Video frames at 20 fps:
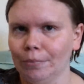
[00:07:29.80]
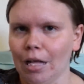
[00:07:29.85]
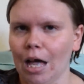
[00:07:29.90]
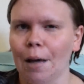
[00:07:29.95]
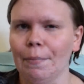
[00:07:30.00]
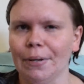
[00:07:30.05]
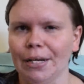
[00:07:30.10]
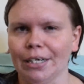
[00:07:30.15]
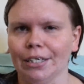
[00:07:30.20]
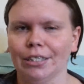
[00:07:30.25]

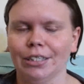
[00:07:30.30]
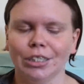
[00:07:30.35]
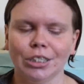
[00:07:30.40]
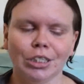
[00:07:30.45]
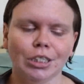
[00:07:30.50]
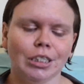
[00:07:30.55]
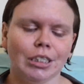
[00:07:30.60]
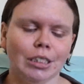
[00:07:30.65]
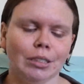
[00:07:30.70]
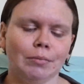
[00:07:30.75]
appearance
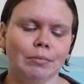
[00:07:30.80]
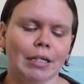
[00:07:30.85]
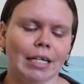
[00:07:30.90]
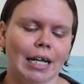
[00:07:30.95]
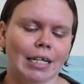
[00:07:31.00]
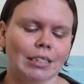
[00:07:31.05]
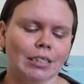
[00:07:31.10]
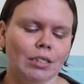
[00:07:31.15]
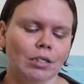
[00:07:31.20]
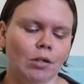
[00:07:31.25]
to them, I
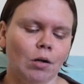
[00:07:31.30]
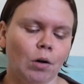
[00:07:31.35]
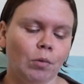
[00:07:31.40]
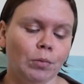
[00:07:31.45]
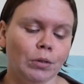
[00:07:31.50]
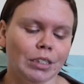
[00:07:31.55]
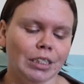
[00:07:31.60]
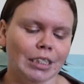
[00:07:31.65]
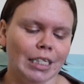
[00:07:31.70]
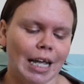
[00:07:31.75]
guess I
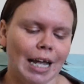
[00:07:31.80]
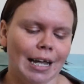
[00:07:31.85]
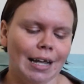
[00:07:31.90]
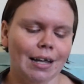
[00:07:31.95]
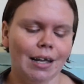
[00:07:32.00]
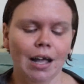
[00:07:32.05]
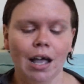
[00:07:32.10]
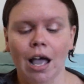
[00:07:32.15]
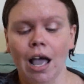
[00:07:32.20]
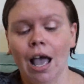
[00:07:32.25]
would say,
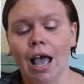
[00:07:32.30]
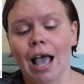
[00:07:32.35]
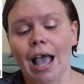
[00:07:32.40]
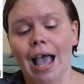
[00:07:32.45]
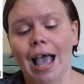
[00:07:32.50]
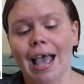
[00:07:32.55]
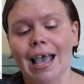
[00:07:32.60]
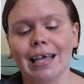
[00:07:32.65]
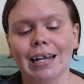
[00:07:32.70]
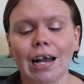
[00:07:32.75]

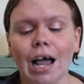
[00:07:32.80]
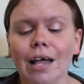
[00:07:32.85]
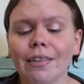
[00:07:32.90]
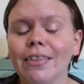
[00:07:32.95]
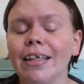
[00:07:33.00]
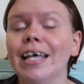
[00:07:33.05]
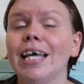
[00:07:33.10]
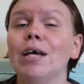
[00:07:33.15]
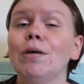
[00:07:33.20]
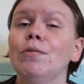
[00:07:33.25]
and I
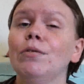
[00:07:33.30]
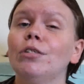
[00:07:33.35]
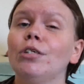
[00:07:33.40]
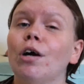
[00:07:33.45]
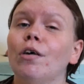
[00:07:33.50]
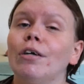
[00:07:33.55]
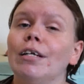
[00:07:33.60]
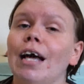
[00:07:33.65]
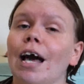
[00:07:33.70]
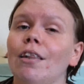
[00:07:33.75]
think it would
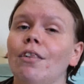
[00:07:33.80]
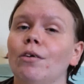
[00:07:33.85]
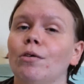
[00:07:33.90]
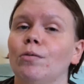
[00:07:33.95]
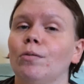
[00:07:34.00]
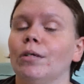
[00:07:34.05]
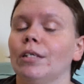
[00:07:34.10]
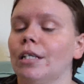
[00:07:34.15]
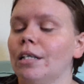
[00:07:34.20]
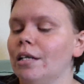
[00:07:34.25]
go together
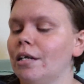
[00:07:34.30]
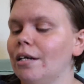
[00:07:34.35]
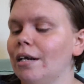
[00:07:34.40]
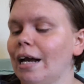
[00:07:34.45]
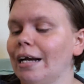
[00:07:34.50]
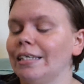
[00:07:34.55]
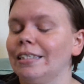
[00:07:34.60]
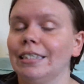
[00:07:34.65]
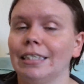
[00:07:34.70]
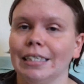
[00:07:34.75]
with it
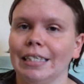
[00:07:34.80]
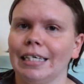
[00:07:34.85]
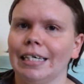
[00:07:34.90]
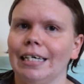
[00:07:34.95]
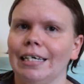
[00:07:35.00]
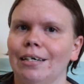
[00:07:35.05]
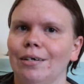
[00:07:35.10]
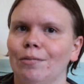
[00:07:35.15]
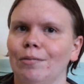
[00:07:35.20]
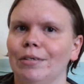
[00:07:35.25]

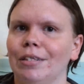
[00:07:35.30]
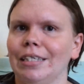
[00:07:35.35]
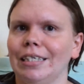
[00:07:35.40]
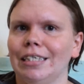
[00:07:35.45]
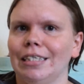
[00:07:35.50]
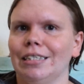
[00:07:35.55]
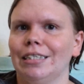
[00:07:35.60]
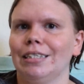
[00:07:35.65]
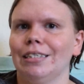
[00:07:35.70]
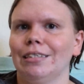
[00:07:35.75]
nicely with
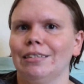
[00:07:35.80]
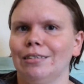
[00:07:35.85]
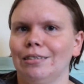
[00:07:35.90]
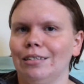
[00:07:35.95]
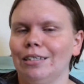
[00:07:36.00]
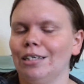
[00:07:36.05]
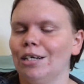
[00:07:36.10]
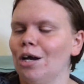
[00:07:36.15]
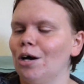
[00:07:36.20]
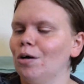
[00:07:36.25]
these,
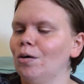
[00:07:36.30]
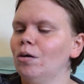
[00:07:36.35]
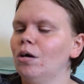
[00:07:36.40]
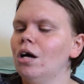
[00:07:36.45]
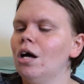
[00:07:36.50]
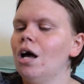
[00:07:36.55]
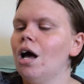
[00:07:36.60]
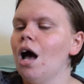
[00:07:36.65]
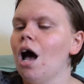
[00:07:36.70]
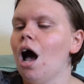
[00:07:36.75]
you know.
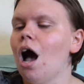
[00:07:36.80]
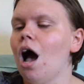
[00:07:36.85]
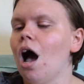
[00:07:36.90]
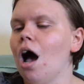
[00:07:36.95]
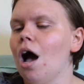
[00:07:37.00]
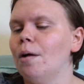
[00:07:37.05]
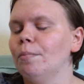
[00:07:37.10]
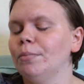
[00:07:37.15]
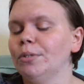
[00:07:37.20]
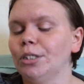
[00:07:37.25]

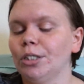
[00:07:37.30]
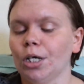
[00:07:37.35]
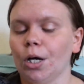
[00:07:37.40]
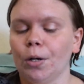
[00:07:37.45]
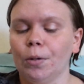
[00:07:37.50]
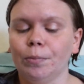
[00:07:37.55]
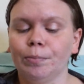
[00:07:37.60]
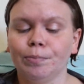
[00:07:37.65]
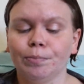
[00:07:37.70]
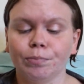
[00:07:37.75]

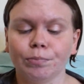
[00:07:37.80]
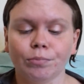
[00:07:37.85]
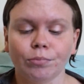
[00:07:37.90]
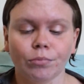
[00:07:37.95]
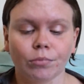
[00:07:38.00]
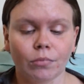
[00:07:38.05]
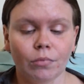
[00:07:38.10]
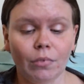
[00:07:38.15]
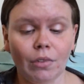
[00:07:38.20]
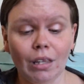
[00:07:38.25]
So
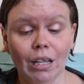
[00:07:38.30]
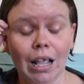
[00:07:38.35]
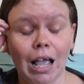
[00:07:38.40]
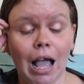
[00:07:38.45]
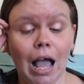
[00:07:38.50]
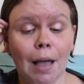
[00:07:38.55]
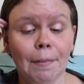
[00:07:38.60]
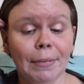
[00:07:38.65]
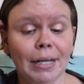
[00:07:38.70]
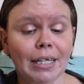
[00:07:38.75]

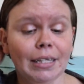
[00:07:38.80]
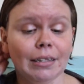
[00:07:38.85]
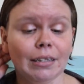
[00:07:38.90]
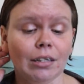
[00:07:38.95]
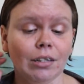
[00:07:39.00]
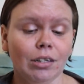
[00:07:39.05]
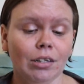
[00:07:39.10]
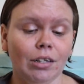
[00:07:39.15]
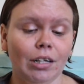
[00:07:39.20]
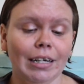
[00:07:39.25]
I mean,
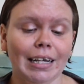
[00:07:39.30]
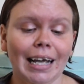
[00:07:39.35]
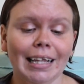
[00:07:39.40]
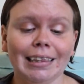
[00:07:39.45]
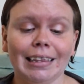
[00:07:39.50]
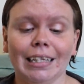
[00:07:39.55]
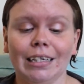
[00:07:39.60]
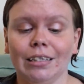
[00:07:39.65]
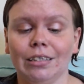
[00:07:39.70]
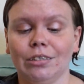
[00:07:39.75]
look
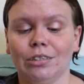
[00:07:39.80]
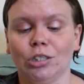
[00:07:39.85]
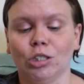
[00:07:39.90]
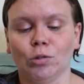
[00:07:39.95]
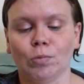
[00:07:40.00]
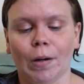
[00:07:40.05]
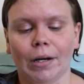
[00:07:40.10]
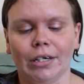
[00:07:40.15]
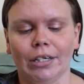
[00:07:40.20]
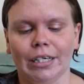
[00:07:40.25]
at the
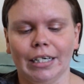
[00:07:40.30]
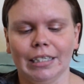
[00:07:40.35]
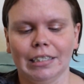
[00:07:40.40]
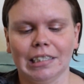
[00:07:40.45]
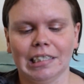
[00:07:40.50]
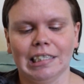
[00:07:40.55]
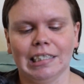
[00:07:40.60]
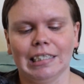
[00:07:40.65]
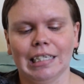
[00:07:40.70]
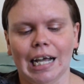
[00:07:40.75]
sweater.
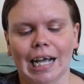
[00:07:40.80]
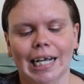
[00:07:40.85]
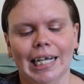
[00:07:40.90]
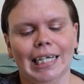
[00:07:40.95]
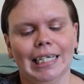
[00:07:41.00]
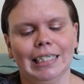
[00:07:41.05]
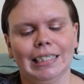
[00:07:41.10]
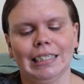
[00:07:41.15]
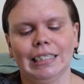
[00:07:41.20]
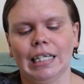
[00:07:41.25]
It's
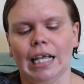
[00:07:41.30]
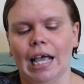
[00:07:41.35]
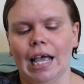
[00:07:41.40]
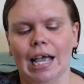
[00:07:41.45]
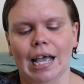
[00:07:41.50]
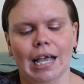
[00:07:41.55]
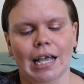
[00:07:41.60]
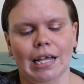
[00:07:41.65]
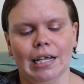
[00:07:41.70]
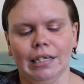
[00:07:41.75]
nice
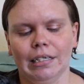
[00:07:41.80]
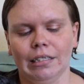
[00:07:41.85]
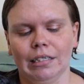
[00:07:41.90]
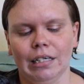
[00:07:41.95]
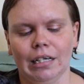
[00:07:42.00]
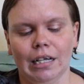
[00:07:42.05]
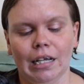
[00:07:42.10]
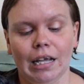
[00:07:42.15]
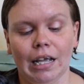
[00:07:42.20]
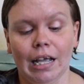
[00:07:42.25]
and
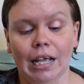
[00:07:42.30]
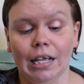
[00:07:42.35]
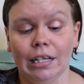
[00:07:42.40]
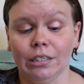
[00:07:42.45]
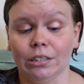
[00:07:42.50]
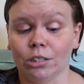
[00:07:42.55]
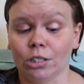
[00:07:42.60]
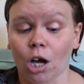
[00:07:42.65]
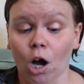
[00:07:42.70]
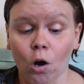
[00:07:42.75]

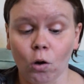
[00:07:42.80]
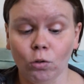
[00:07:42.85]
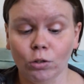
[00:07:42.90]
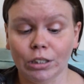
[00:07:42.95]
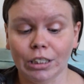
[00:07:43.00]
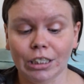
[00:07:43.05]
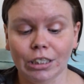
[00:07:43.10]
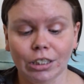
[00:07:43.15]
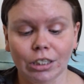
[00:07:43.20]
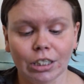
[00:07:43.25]
it's
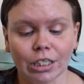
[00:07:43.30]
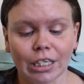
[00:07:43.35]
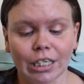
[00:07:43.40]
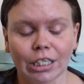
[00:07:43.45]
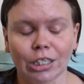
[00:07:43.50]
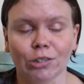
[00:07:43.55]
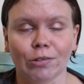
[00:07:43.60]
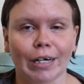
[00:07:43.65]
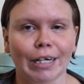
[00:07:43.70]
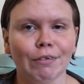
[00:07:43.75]
cozy
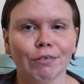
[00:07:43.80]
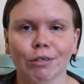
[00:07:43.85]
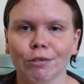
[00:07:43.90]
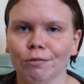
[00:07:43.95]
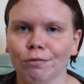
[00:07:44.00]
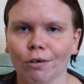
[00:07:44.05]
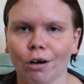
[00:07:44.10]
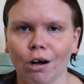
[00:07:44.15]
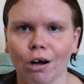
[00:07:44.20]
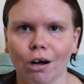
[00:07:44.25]
looking, great for
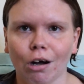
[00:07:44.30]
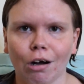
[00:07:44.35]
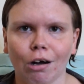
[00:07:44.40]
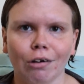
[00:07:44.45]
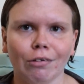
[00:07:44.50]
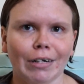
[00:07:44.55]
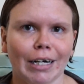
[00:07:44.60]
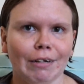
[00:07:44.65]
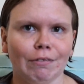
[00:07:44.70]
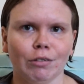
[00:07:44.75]

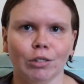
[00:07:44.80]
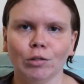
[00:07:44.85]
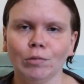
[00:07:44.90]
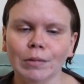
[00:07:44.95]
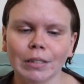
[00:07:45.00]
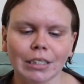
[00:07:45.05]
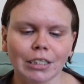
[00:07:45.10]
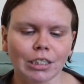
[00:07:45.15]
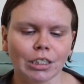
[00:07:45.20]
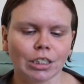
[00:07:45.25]
fall, great for
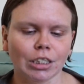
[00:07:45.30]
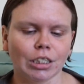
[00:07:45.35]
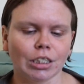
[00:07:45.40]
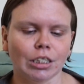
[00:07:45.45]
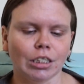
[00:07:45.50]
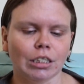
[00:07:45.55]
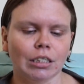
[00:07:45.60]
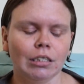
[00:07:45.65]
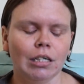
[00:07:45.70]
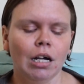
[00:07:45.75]

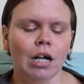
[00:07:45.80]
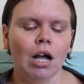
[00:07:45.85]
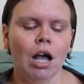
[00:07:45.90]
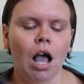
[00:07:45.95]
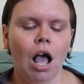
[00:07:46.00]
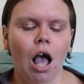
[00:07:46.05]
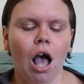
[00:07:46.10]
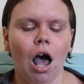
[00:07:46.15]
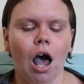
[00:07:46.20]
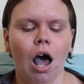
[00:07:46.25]
winter.
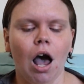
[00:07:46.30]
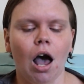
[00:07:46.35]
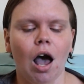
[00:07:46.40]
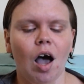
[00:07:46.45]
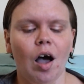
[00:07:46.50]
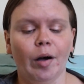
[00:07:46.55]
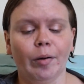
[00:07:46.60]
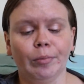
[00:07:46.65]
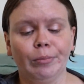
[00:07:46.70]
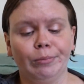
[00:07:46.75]

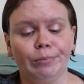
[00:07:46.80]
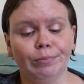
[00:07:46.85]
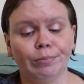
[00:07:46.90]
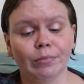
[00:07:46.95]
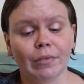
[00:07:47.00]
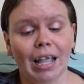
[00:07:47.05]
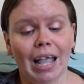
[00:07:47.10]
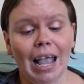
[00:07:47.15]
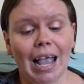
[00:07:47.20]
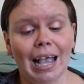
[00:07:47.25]

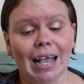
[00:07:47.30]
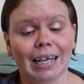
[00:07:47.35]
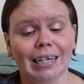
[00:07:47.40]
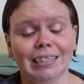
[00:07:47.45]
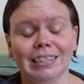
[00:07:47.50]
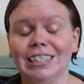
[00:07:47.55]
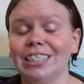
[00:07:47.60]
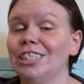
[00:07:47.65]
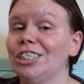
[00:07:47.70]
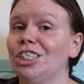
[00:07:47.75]

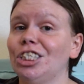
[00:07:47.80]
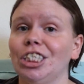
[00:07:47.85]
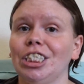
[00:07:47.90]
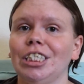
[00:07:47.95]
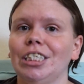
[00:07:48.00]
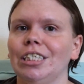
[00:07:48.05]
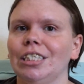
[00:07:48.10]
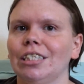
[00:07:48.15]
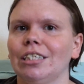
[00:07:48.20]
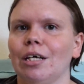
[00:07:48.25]
And these
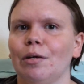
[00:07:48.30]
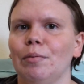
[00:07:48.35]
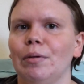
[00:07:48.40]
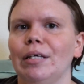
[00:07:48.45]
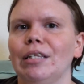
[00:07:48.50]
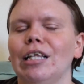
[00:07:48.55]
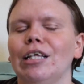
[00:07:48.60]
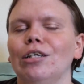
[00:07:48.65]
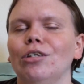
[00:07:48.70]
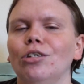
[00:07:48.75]
jeans, I
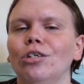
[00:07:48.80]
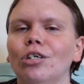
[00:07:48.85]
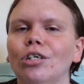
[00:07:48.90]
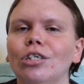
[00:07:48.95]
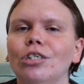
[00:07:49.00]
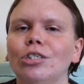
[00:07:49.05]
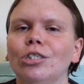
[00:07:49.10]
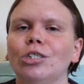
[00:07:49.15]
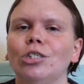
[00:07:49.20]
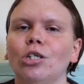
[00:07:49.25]
mean, they
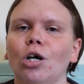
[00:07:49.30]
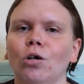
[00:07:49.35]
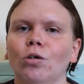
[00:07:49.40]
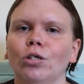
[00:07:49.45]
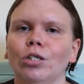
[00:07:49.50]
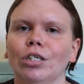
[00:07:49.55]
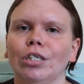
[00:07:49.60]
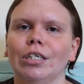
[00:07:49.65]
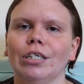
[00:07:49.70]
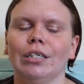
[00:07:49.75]
look so
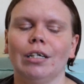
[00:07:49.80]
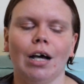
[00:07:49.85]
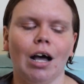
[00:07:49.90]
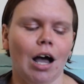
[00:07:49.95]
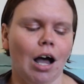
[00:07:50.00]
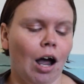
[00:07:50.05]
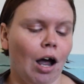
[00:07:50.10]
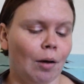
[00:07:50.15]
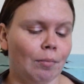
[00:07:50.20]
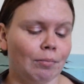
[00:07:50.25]
good.
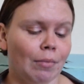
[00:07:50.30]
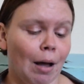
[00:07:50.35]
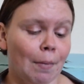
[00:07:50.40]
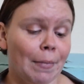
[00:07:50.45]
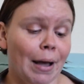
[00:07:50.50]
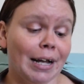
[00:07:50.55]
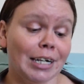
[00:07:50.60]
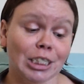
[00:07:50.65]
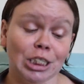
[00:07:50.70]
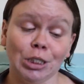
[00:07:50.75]
I'm
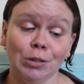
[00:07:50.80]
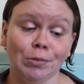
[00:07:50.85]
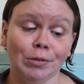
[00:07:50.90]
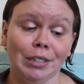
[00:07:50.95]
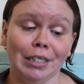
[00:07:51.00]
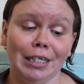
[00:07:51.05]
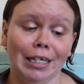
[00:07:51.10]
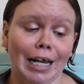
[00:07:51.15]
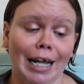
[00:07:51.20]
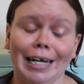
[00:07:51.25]
actually
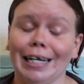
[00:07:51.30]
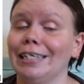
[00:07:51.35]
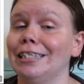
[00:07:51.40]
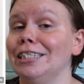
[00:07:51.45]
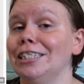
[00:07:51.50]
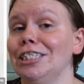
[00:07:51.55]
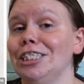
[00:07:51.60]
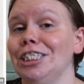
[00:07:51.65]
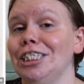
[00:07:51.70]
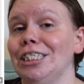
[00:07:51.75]
really liking
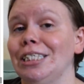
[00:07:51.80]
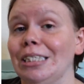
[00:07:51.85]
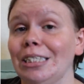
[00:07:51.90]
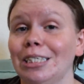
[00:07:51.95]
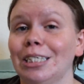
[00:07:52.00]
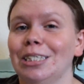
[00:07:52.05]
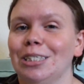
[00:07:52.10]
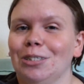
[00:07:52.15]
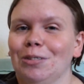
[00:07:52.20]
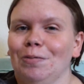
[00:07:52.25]
the jeans
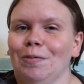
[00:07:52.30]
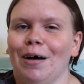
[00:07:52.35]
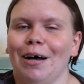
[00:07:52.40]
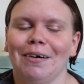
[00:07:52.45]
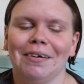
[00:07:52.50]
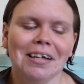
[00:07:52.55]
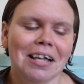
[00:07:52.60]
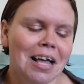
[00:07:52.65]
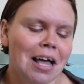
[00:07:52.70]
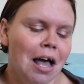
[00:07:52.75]
as
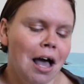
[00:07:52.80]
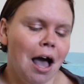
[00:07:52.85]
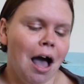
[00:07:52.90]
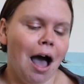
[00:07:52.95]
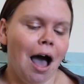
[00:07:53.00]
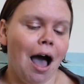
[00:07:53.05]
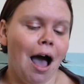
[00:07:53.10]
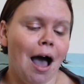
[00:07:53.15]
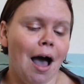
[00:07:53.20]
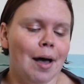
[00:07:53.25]
well.
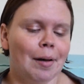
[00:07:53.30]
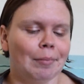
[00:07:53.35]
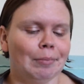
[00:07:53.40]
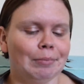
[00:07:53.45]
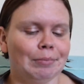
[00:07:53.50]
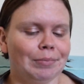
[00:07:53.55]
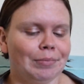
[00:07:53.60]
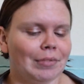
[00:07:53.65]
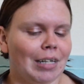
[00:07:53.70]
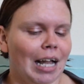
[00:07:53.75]

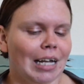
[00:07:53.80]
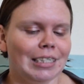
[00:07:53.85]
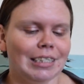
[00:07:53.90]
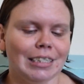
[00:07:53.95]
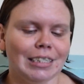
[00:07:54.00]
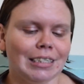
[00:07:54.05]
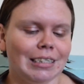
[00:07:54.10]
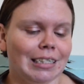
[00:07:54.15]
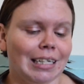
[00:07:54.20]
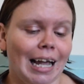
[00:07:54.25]
I
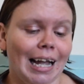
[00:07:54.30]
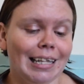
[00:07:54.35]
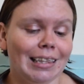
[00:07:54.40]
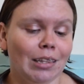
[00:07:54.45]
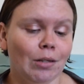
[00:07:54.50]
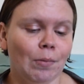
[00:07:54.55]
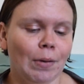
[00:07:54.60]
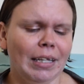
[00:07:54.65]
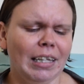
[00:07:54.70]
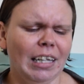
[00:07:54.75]
just like
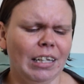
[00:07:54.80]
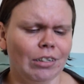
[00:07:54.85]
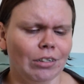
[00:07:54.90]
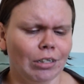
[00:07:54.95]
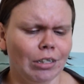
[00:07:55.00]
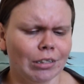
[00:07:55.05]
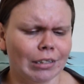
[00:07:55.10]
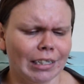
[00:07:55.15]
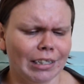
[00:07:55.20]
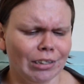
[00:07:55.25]
the way they
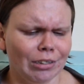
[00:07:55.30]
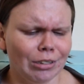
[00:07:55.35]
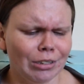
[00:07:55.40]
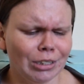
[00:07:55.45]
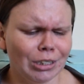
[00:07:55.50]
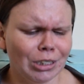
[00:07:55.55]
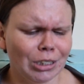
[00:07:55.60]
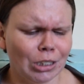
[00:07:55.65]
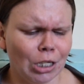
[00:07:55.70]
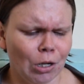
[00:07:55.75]
look. They look
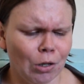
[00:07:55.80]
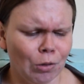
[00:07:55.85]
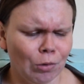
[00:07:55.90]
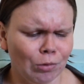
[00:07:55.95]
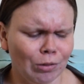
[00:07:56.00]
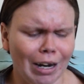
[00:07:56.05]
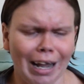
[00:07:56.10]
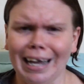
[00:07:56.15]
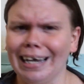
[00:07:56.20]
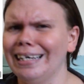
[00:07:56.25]
so
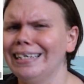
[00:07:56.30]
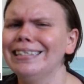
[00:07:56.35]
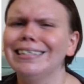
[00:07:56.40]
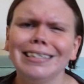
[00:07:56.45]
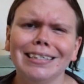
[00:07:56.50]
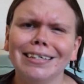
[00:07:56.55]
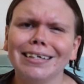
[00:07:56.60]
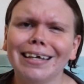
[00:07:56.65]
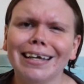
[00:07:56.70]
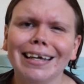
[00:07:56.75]
nice
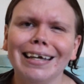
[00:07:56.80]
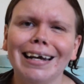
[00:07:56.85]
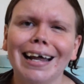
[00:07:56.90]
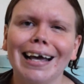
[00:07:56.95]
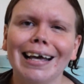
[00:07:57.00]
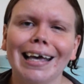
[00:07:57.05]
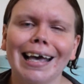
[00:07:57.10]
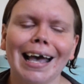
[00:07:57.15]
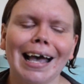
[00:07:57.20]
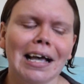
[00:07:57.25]
looking,
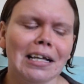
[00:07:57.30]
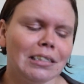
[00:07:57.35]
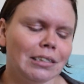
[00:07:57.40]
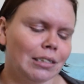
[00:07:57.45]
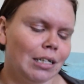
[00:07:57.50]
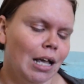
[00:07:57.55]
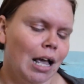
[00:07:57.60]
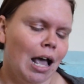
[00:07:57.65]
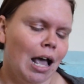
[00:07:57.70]
I guess.